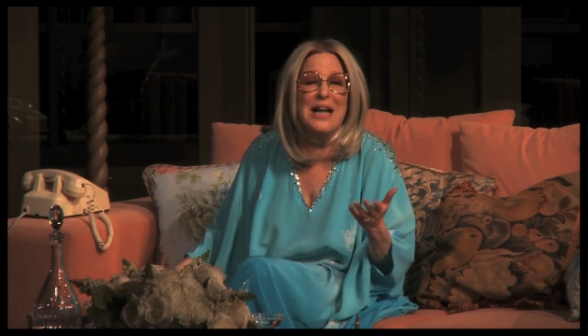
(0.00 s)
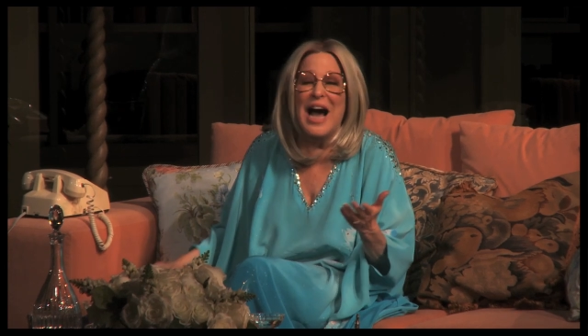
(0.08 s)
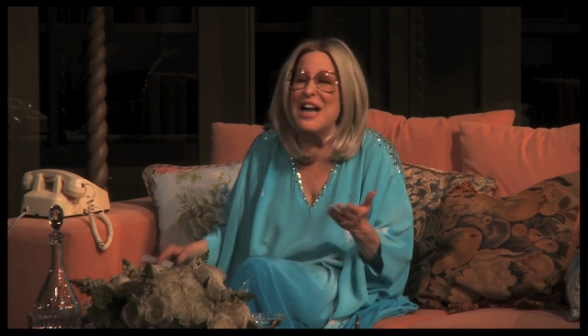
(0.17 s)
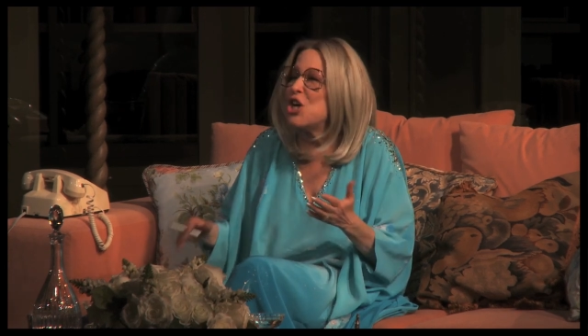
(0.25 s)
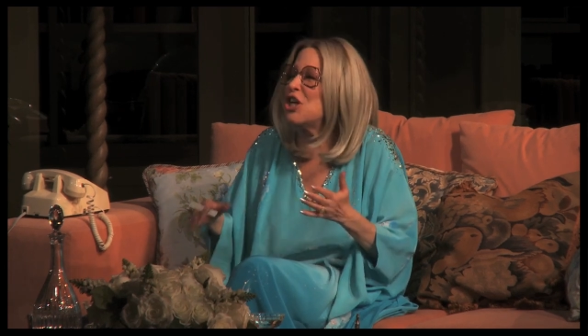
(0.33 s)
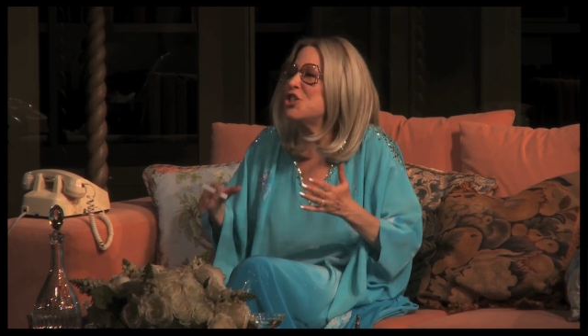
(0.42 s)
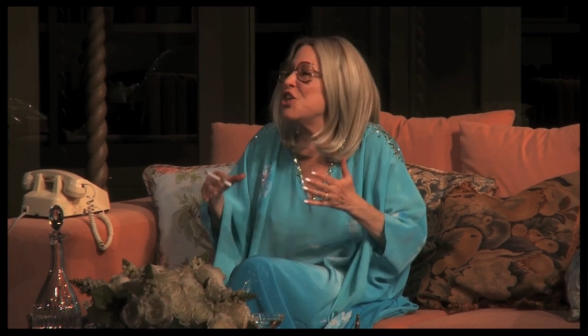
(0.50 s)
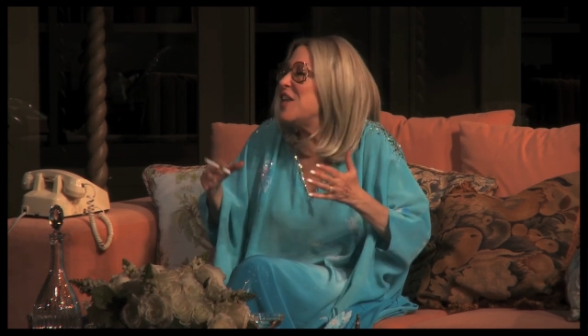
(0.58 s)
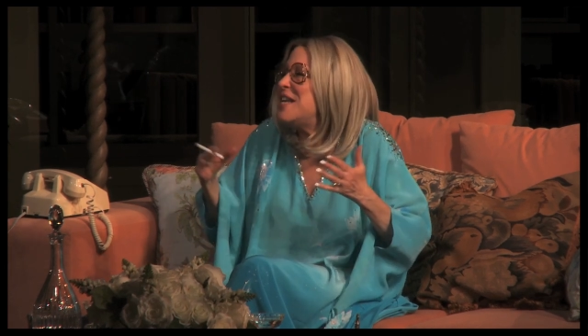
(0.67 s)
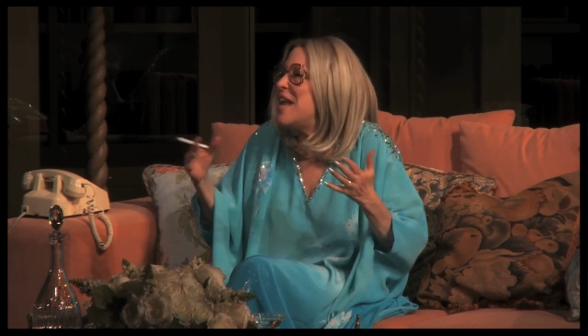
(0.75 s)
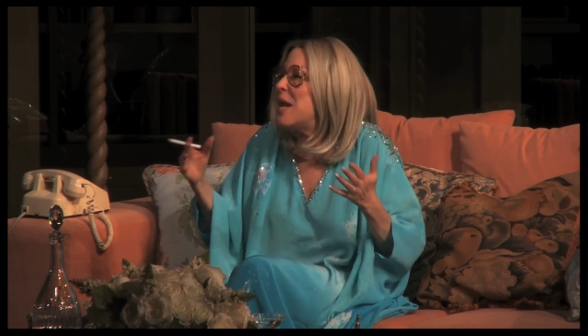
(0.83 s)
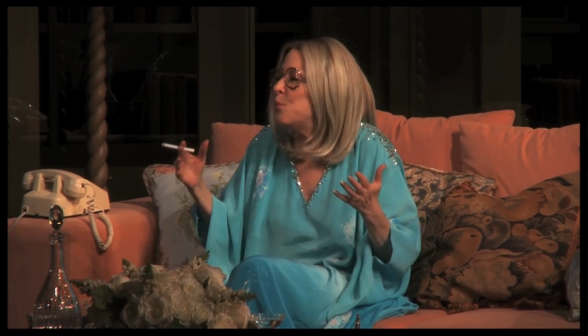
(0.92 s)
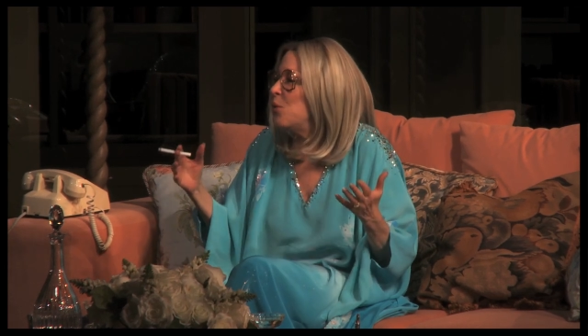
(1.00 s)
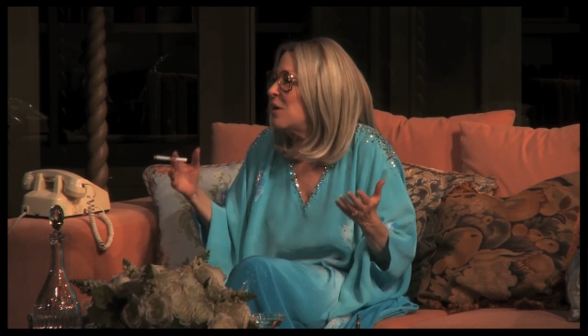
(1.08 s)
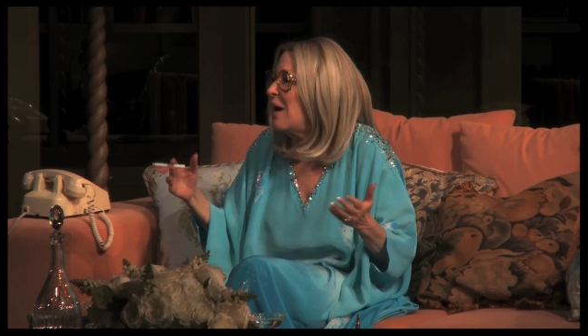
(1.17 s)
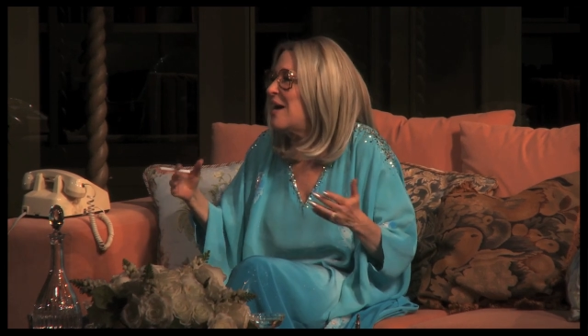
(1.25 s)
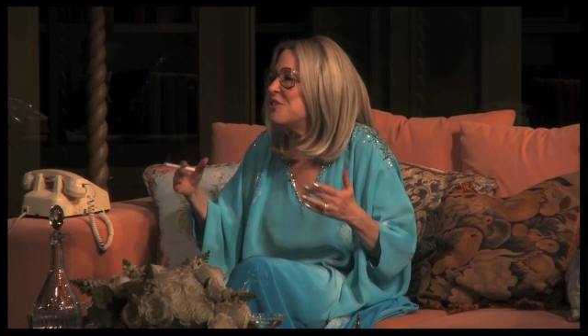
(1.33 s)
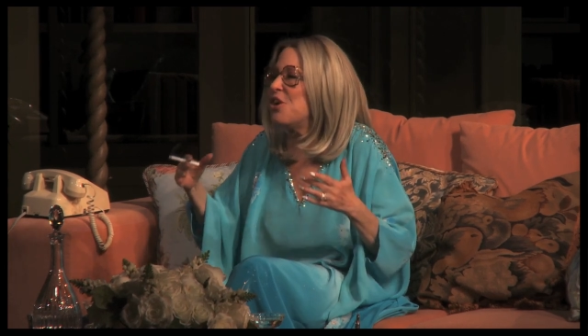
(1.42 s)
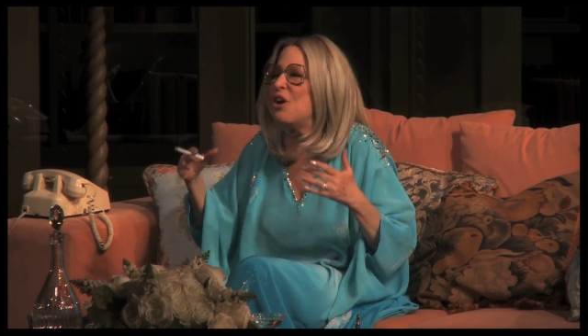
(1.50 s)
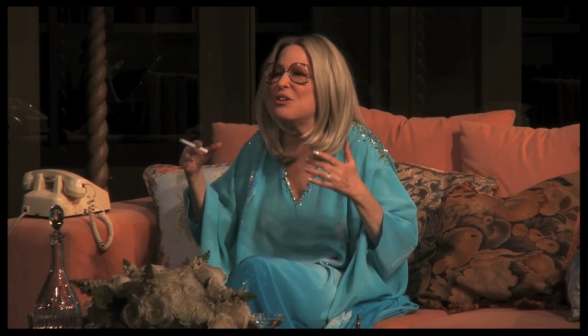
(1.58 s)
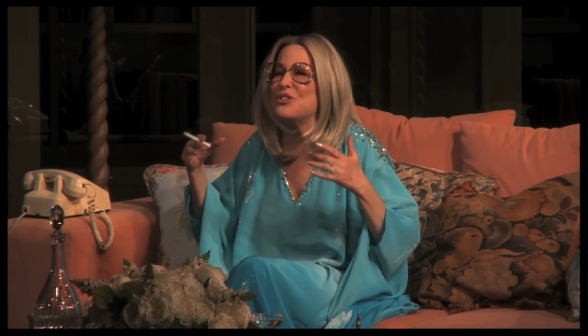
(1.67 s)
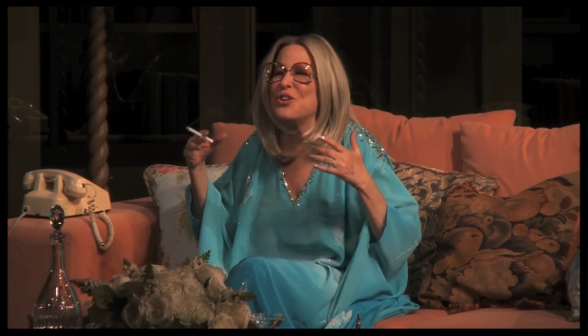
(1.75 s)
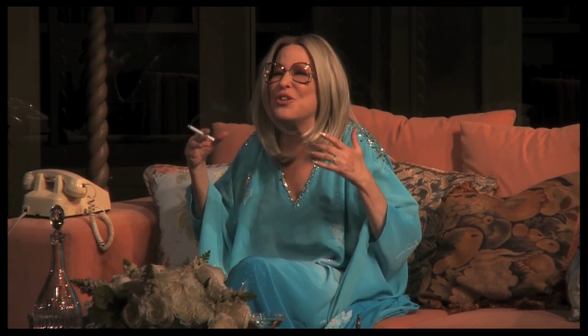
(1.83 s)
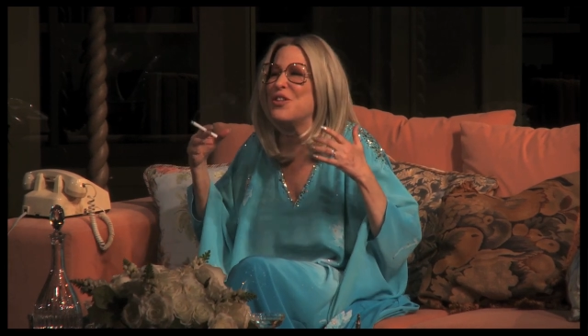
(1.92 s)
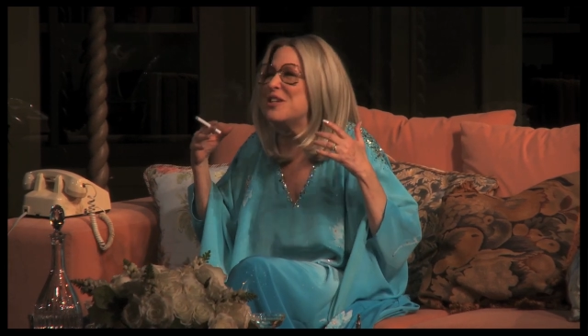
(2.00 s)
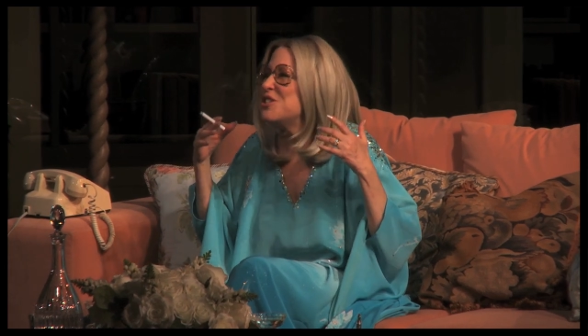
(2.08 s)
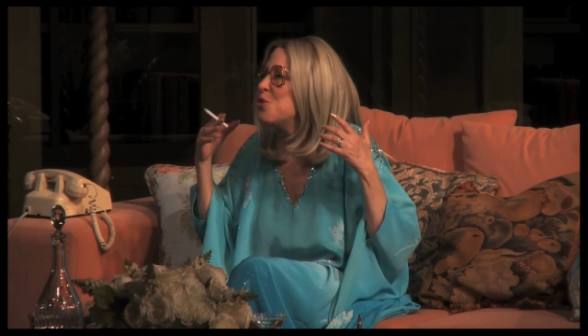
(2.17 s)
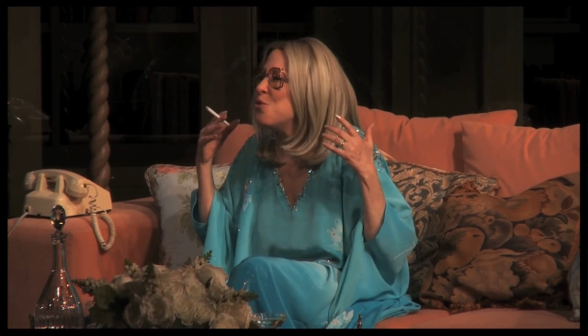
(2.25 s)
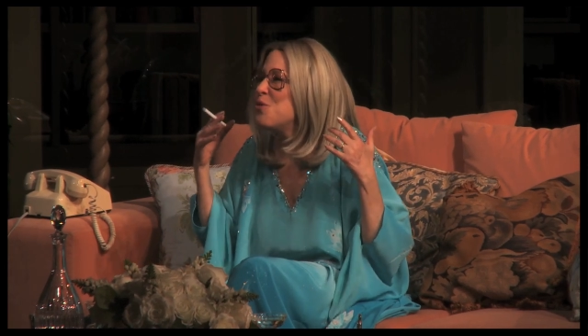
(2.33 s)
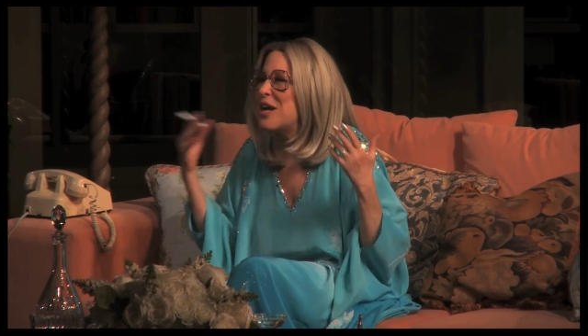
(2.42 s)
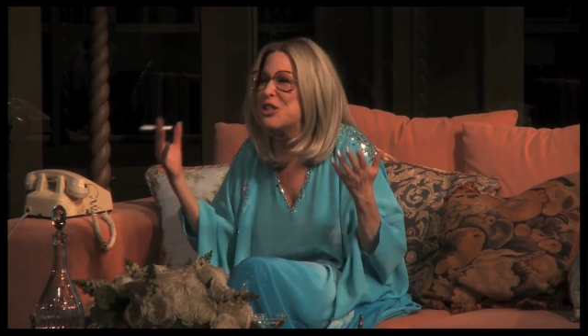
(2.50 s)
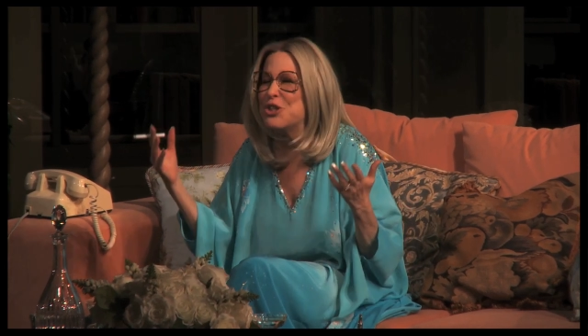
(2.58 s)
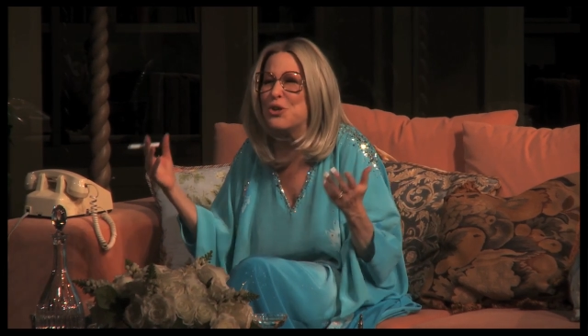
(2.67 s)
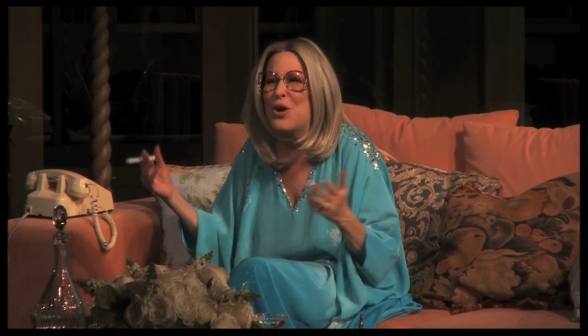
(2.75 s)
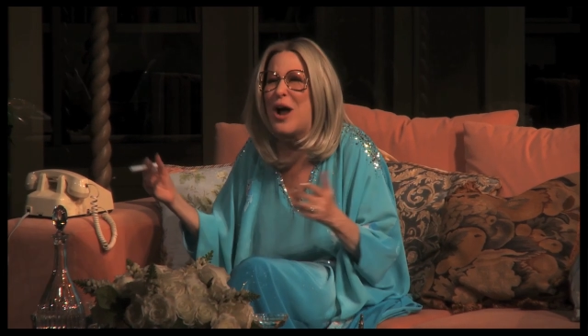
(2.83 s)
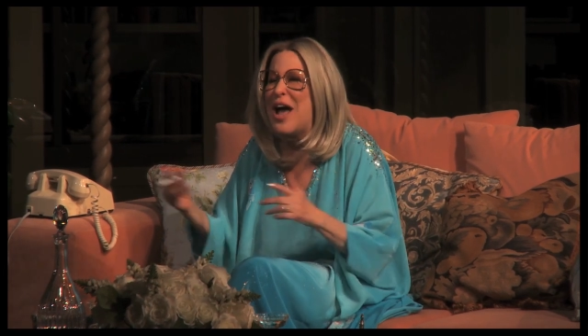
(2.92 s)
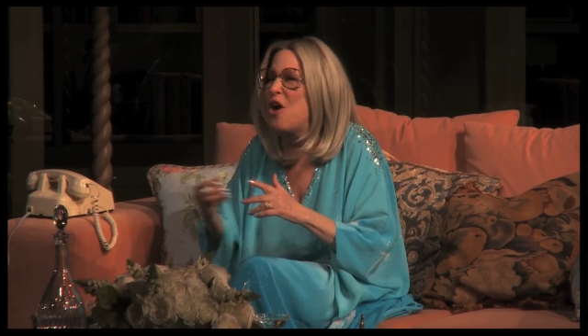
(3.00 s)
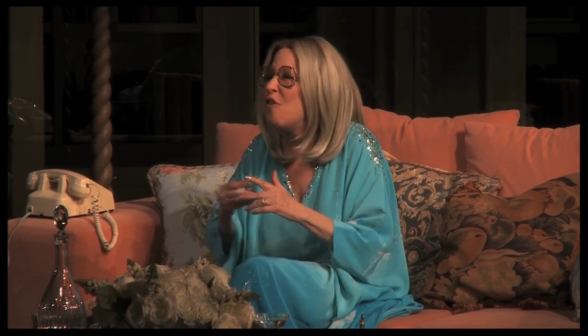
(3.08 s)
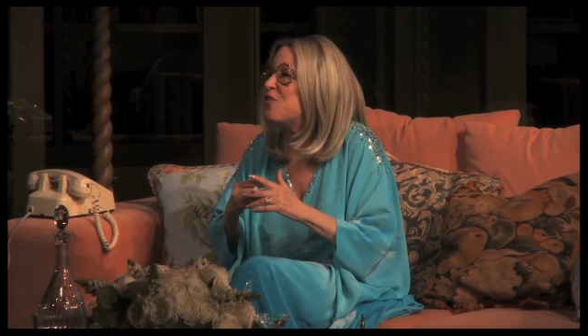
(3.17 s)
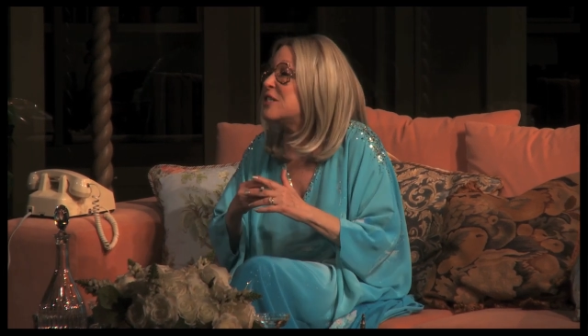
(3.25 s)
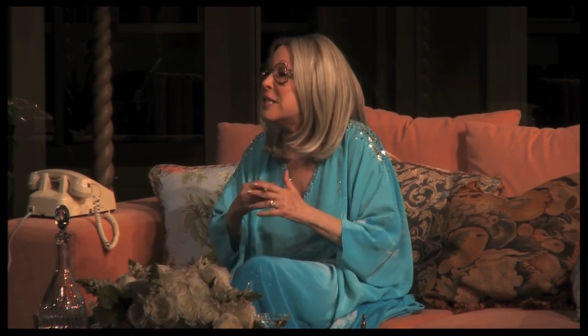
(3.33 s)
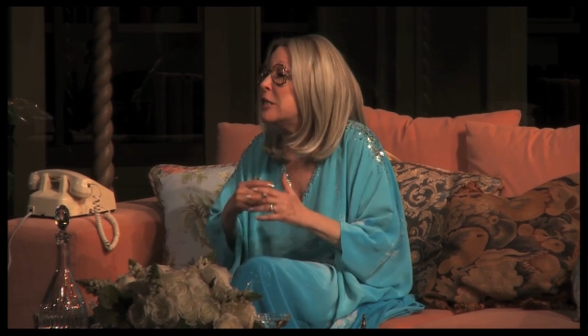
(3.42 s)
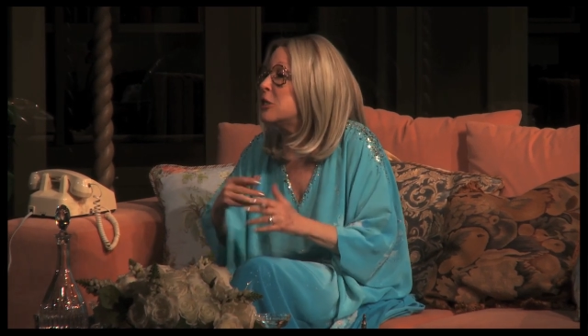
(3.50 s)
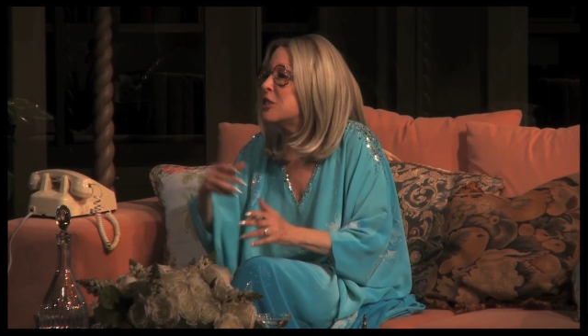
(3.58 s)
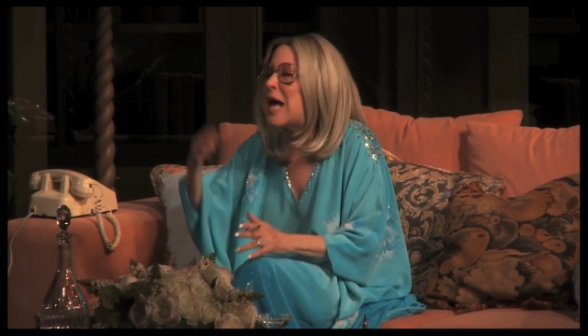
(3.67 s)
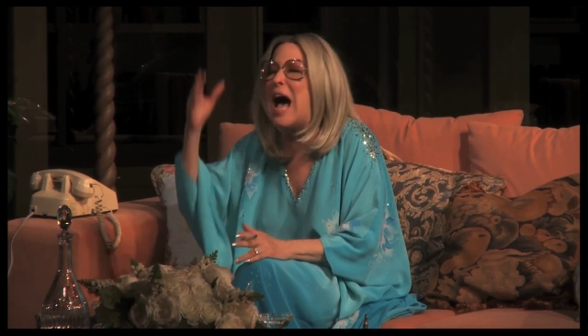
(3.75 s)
I talk to the network. I talk to the director. I offer deals.